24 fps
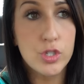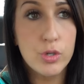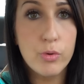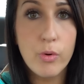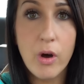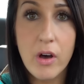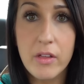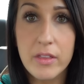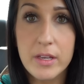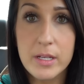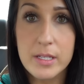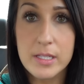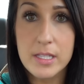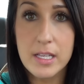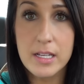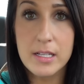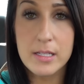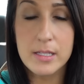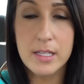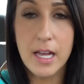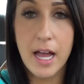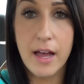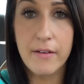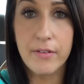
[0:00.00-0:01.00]
do all these
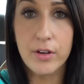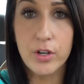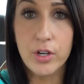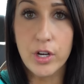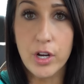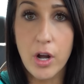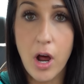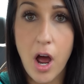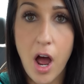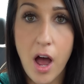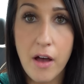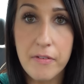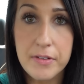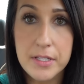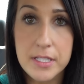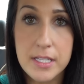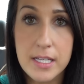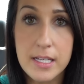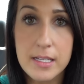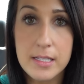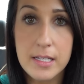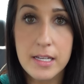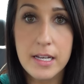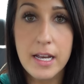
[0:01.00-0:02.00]
things to have a good off
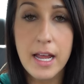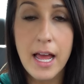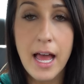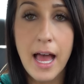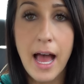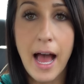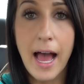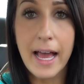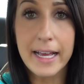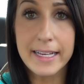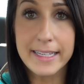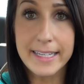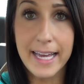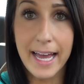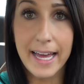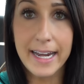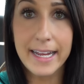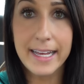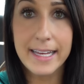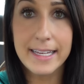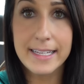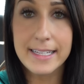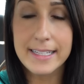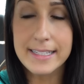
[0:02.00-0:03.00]
season. I get
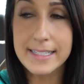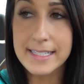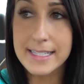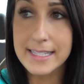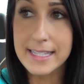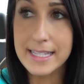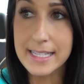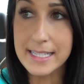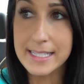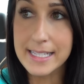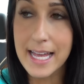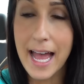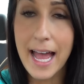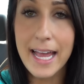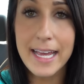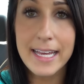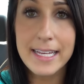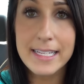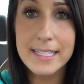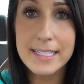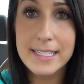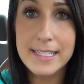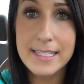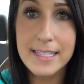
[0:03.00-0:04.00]
it, it's the
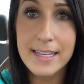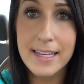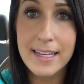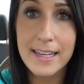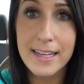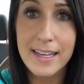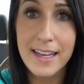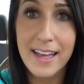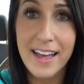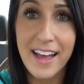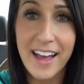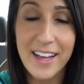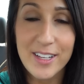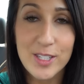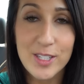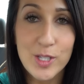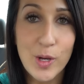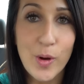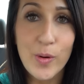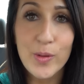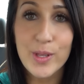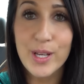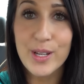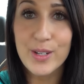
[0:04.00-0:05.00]
science. I
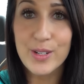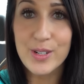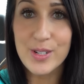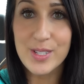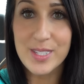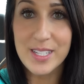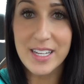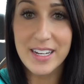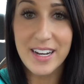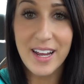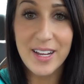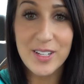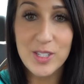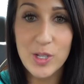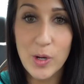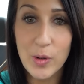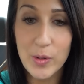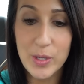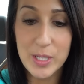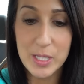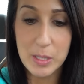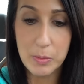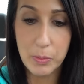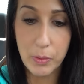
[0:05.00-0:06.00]
totally understand it, I
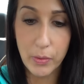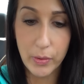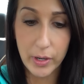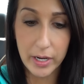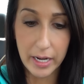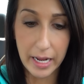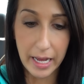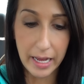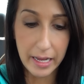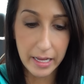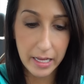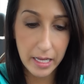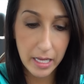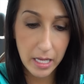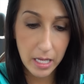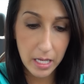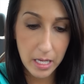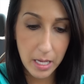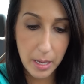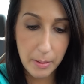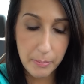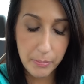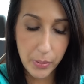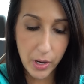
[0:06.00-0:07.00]
totally support it.
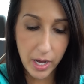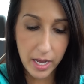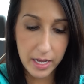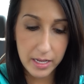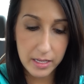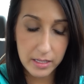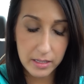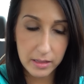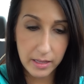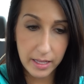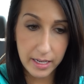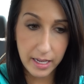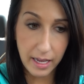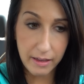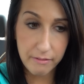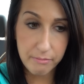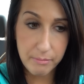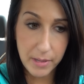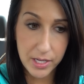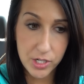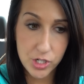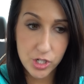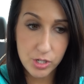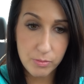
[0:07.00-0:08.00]
But like I've
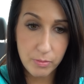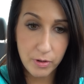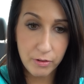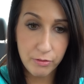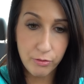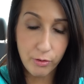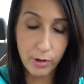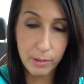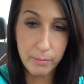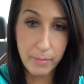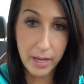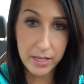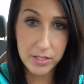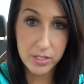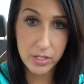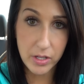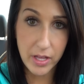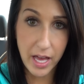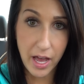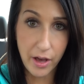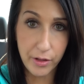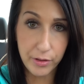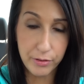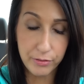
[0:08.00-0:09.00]
mentioned before, mental
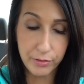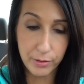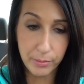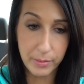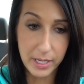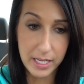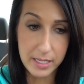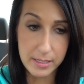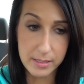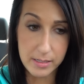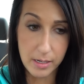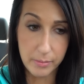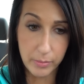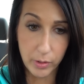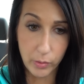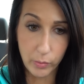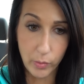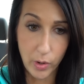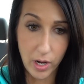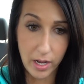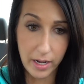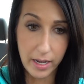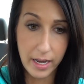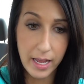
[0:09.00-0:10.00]
health for me is
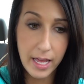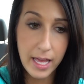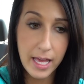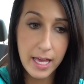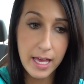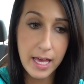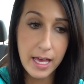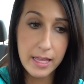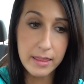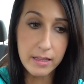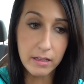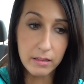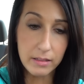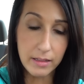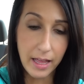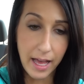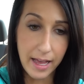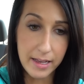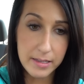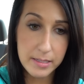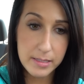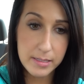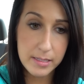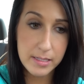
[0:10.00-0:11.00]
#1. And the
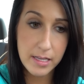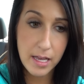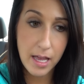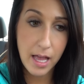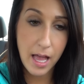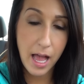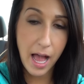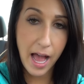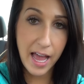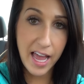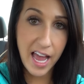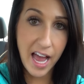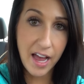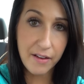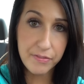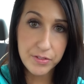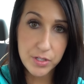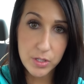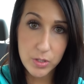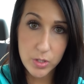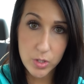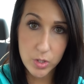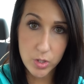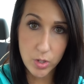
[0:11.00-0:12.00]
less I have
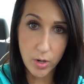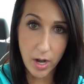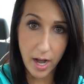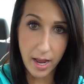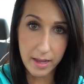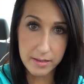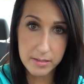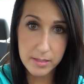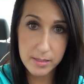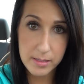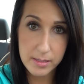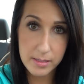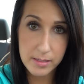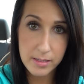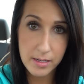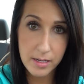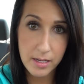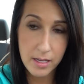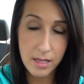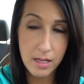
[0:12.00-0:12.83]
to stress